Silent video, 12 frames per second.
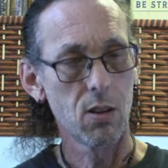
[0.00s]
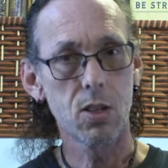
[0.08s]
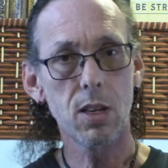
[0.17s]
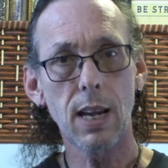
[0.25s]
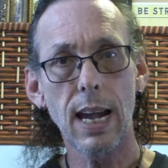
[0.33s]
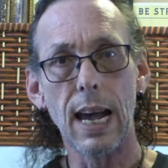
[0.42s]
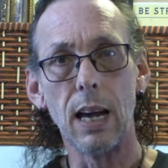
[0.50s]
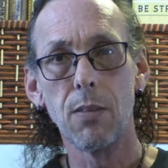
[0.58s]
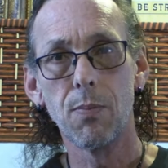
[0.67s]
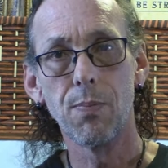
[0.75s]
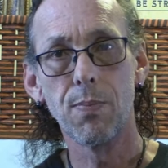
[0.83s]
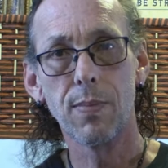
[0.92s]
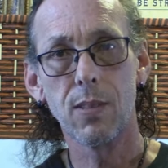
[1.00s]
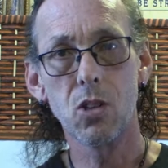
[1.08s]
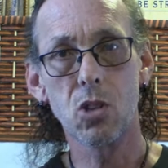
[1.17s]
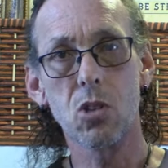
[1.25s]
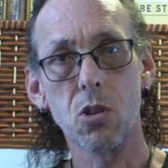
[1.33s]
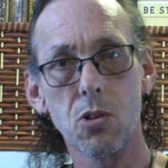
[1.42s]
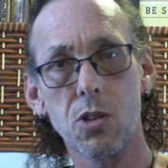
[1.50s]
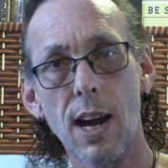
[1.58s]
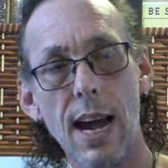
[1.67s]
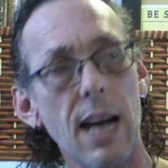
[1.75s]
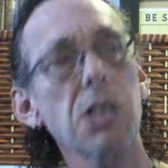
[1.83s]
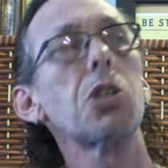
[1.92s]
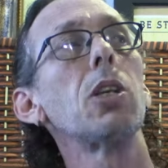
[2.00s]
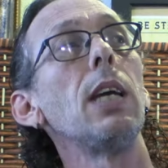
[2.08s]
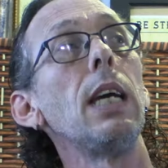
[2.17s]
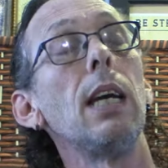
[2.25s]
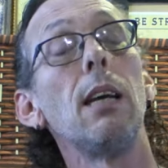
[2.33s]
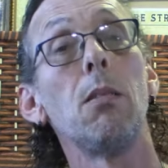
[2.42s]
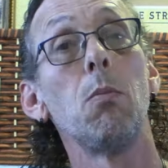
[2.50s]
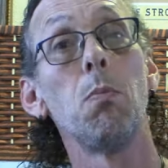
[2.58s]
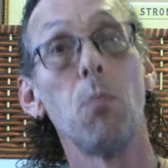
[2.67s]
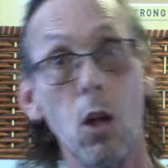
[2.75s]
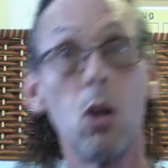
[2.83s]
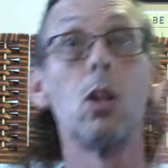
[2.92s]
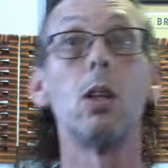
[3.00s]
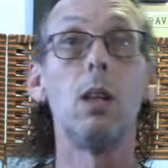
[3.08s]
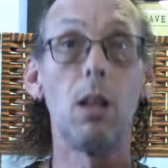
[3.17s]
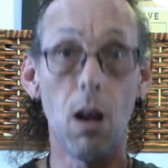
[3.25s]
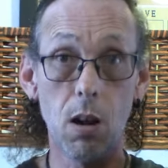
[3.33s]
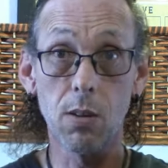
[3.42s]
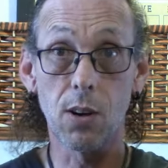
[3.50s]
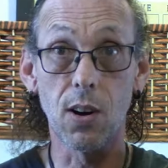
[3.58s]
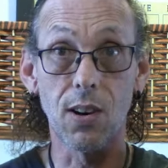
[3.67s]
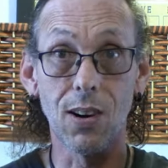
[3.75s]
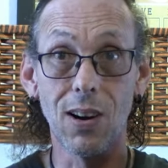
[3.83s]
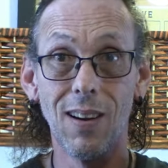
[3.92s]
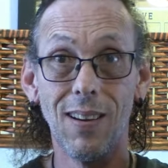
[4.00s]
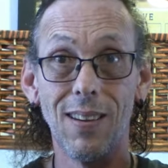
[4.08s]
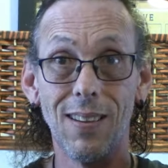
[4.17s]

so yeah, your swords are actually longer